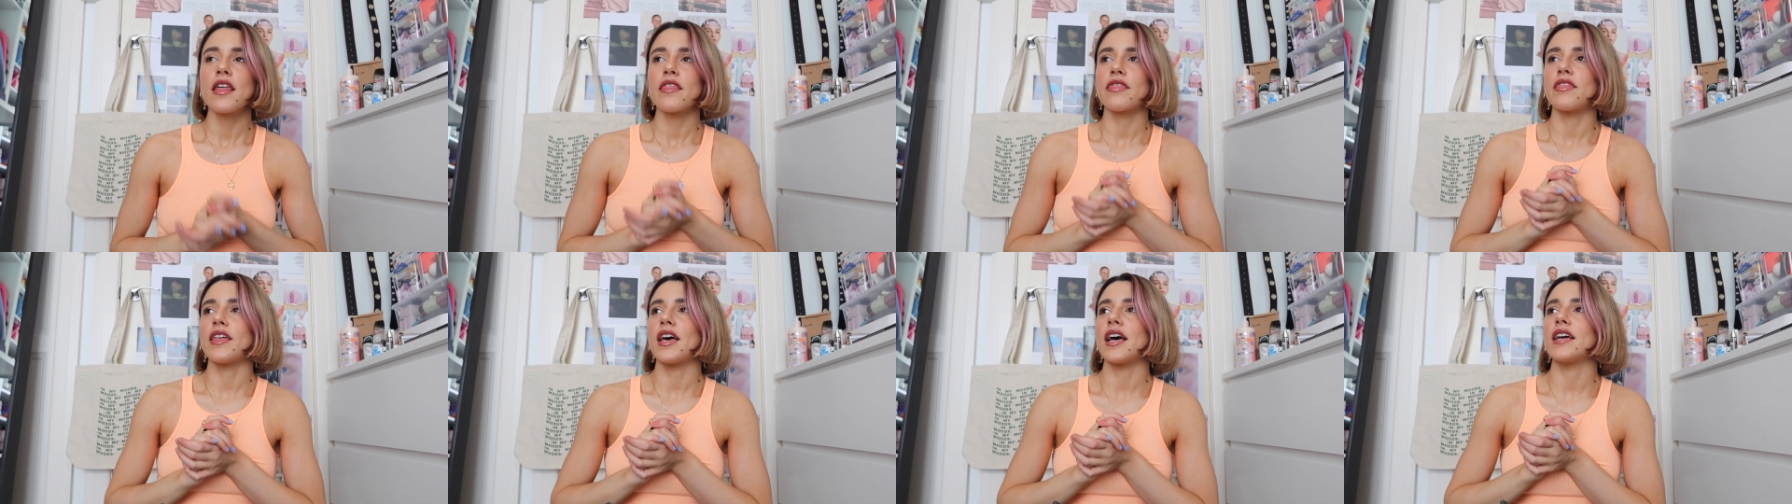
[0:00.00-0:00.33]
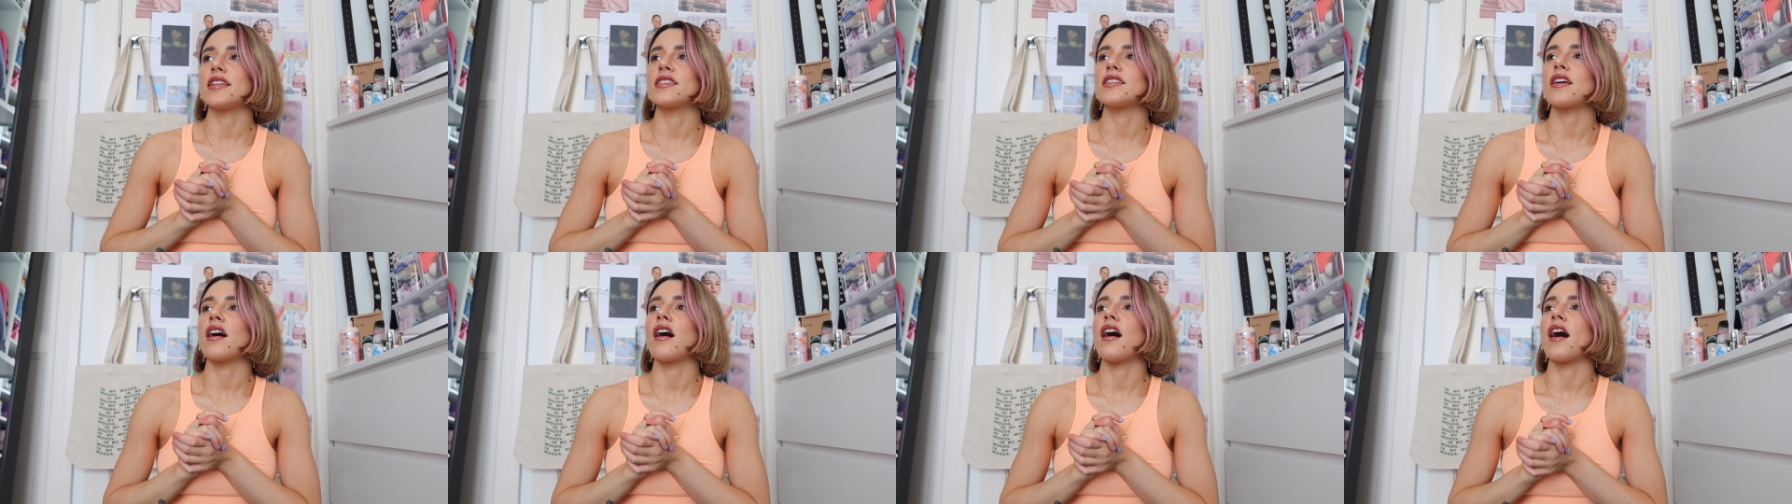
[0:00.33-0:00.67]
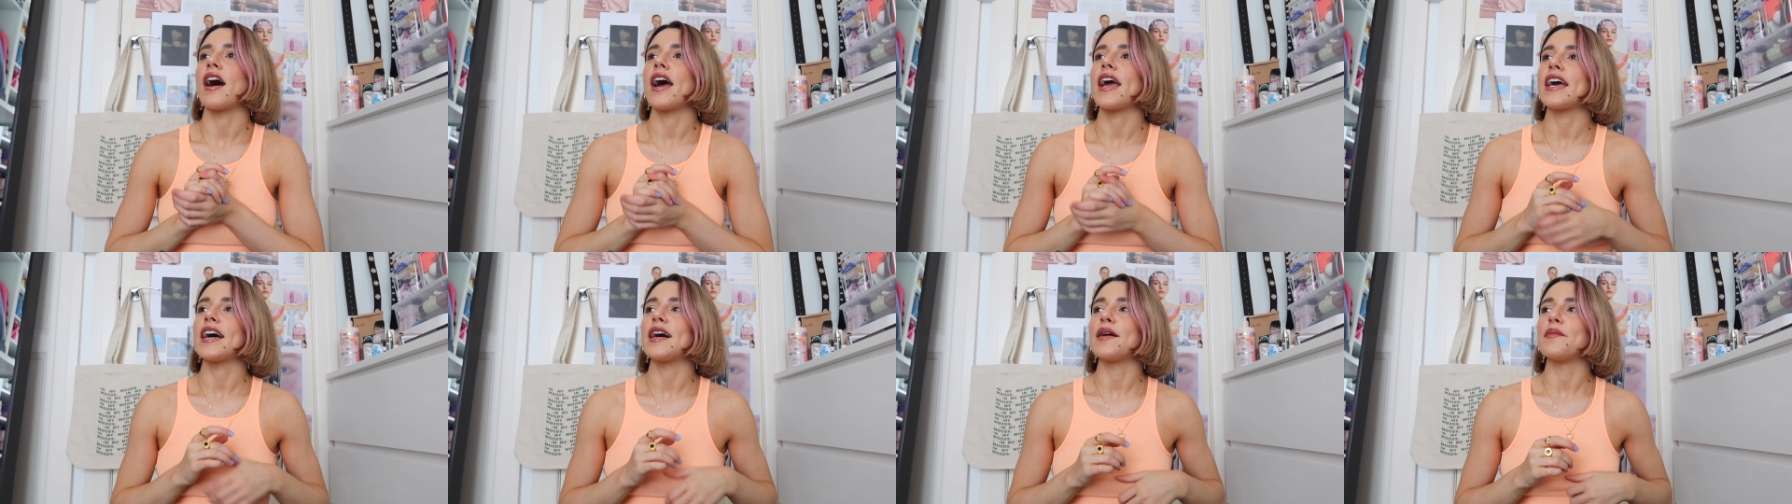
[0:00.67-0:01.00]
that
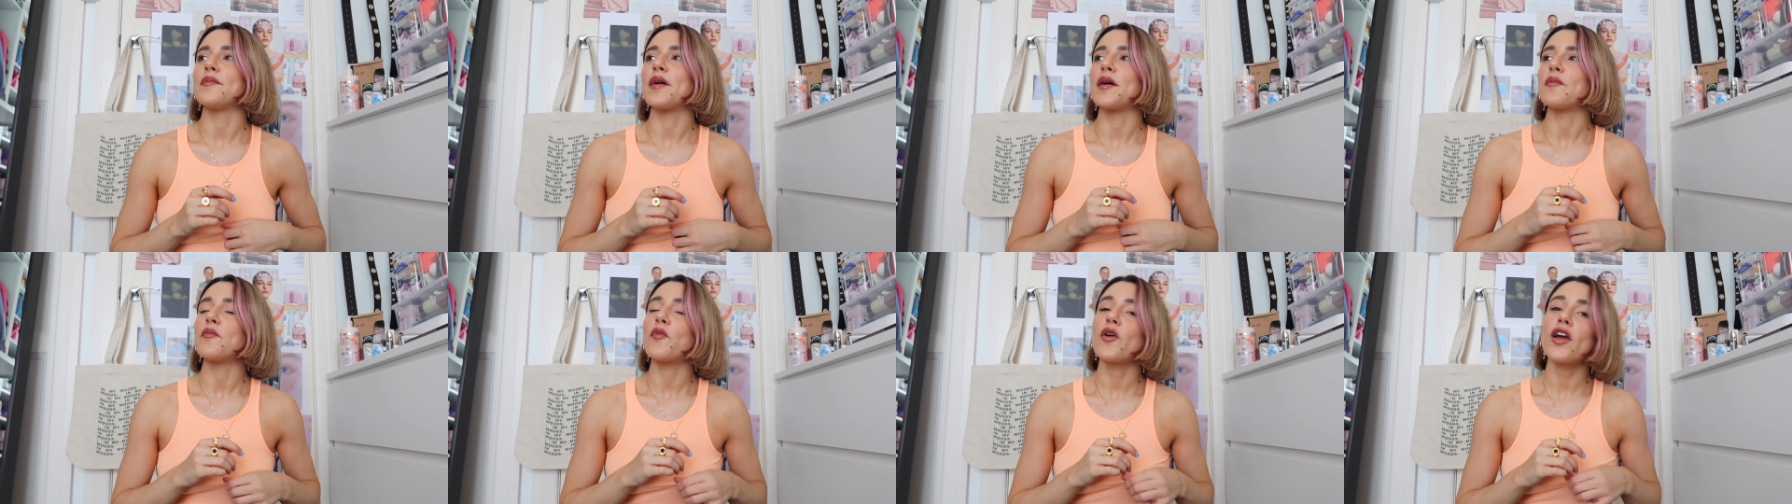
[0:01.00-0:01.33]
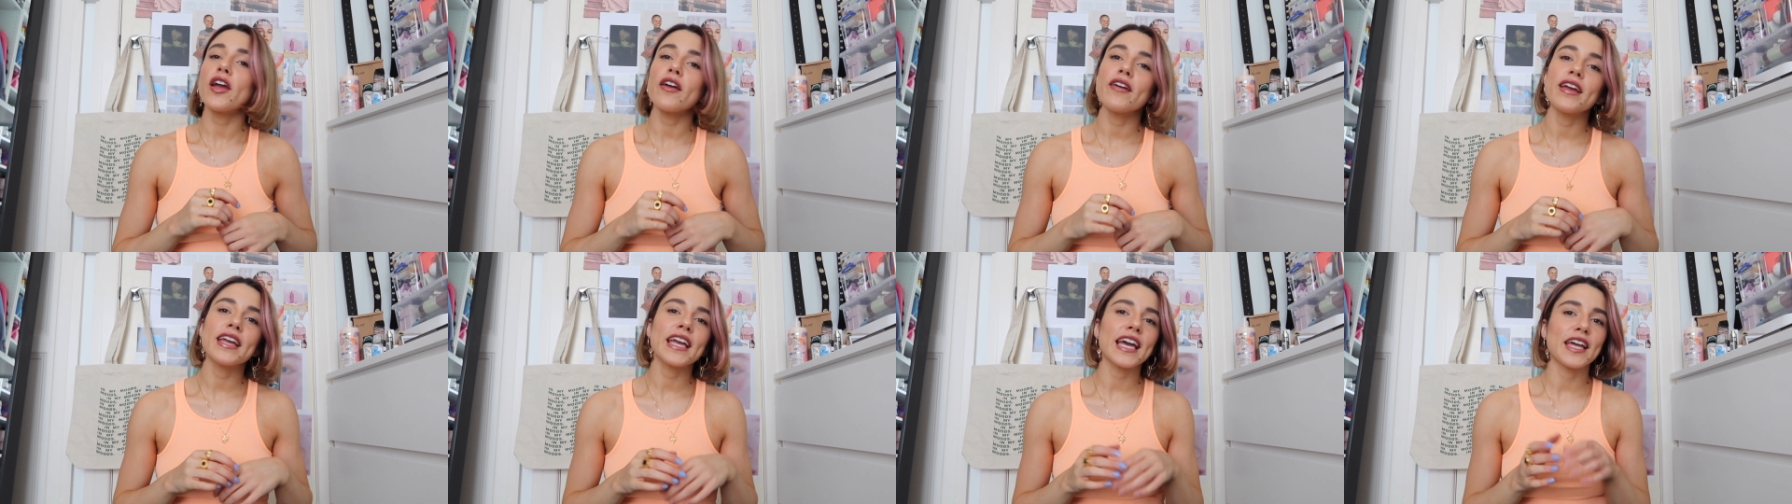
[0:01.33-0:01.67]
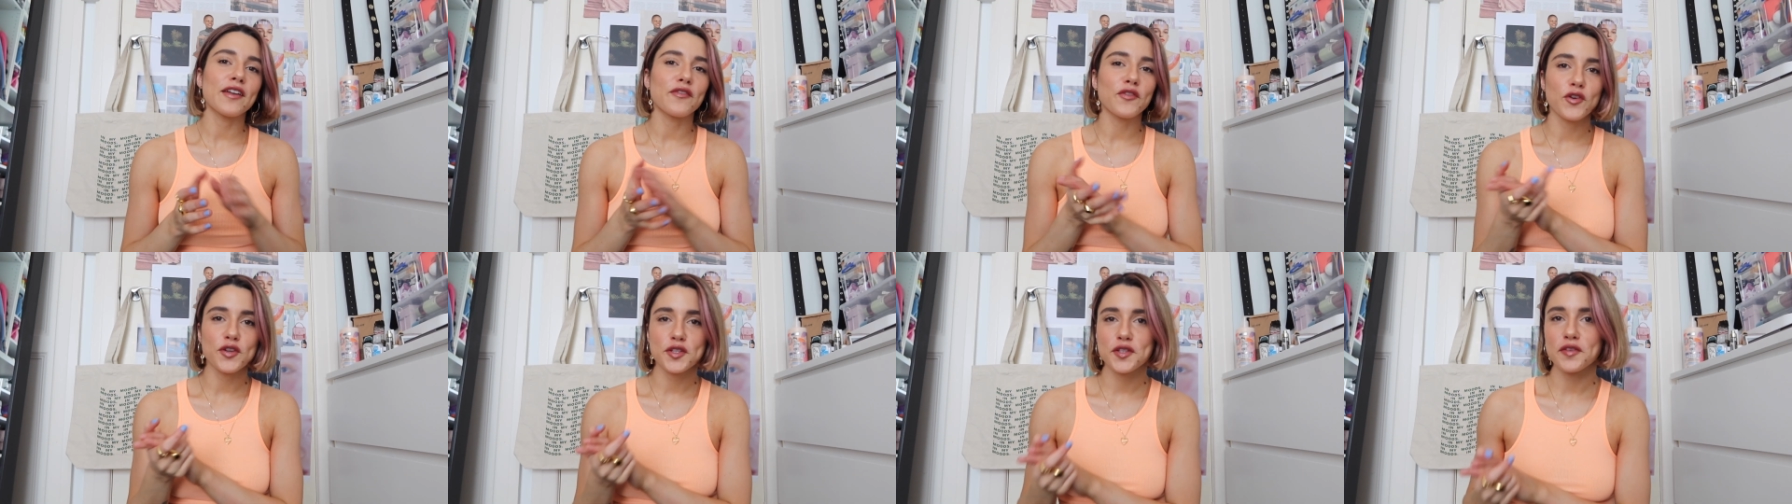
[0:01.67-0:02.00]
I am wearing, and
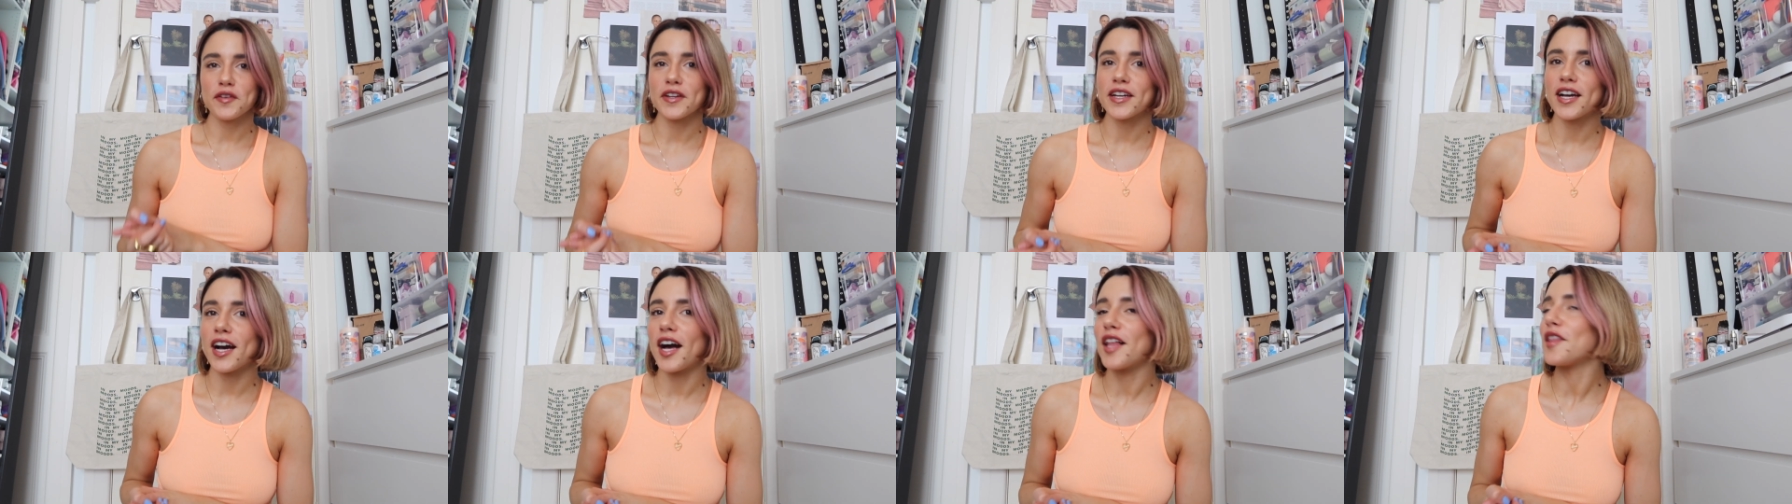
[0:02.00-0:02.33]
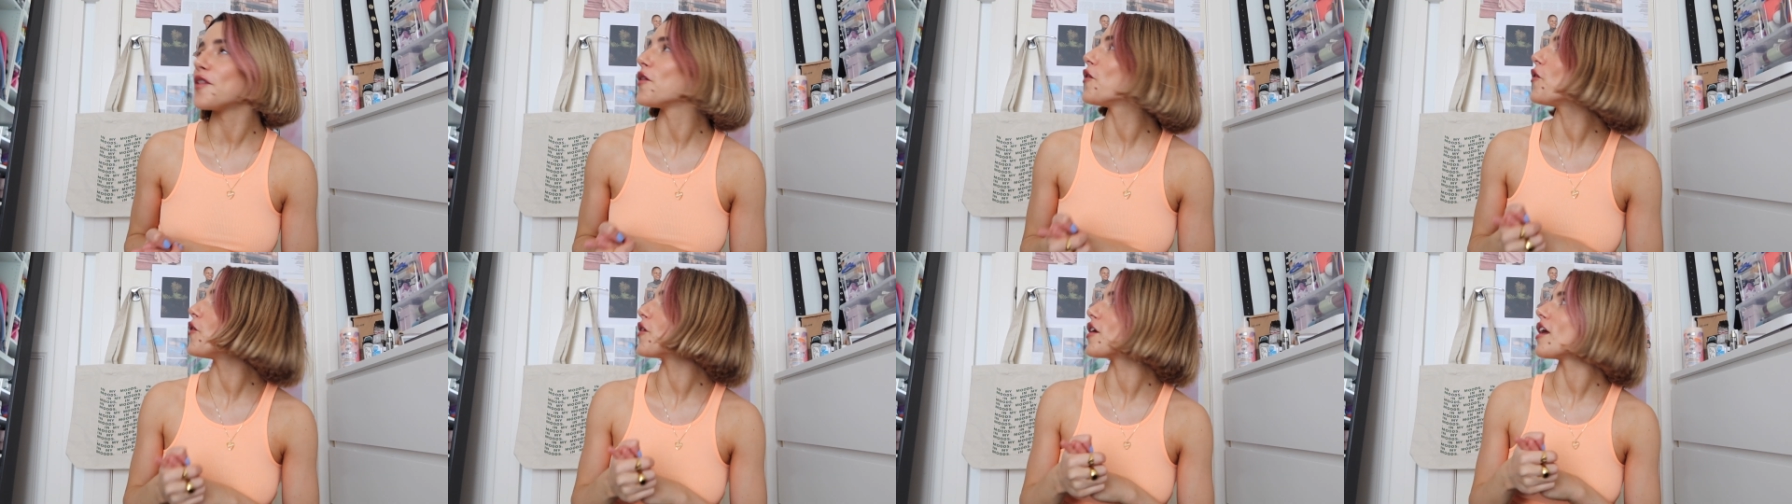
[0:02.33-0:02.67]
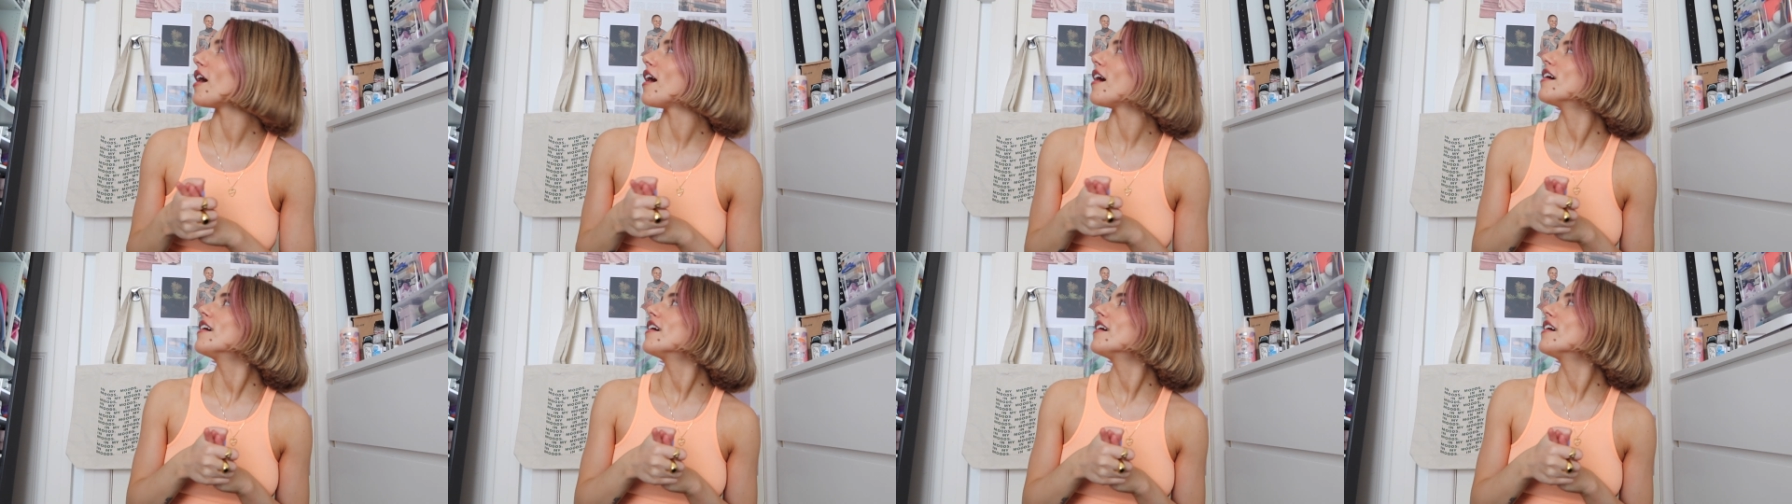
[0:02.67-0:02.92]
of course they're in color order.